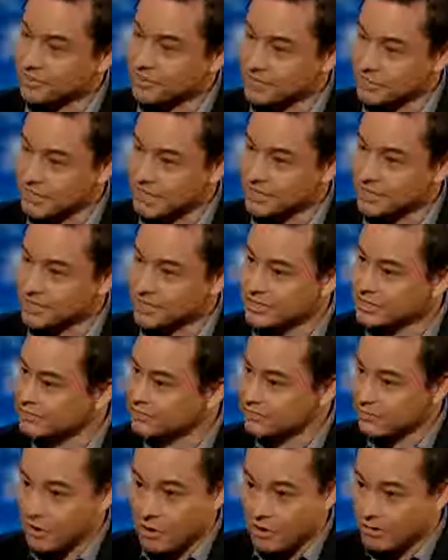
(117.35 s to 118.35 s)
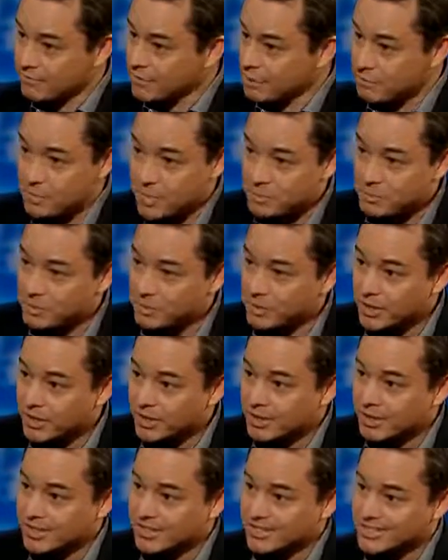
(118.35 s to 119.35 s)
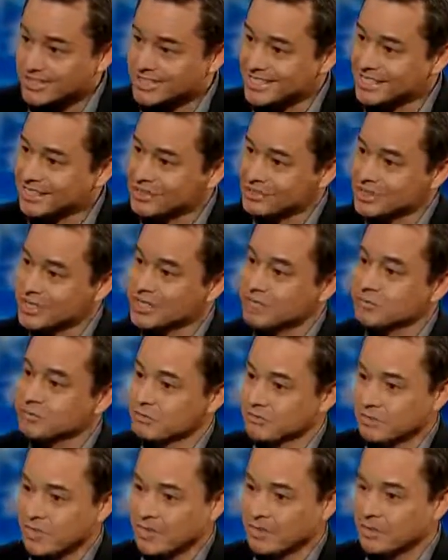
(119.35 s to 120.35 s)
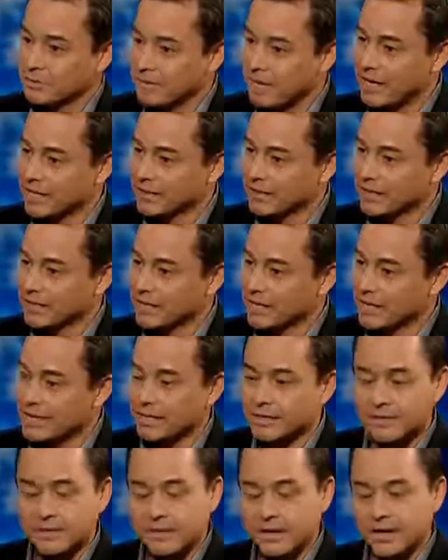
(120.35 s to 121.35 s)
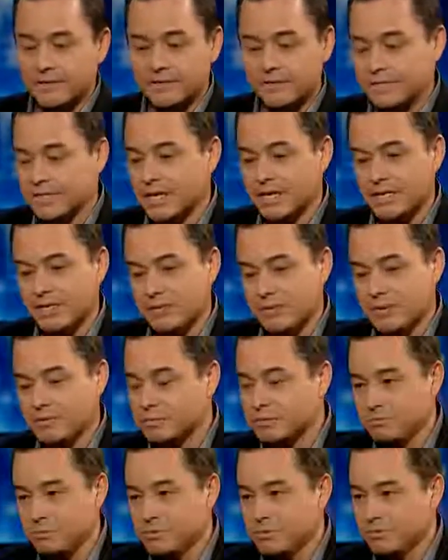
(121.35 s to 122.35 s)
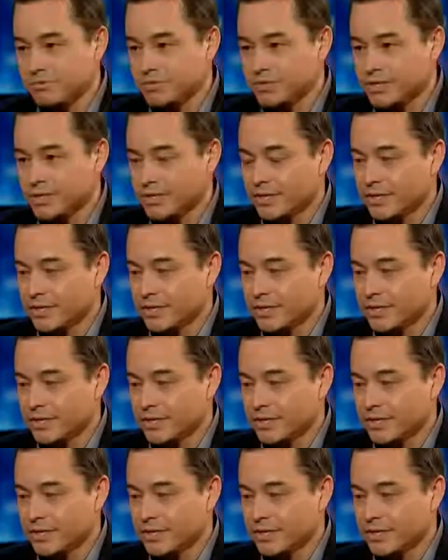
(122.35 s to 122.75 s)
a First Nations and for all of our people to see ourselves reflected back like that, I have to tell you, I was moved.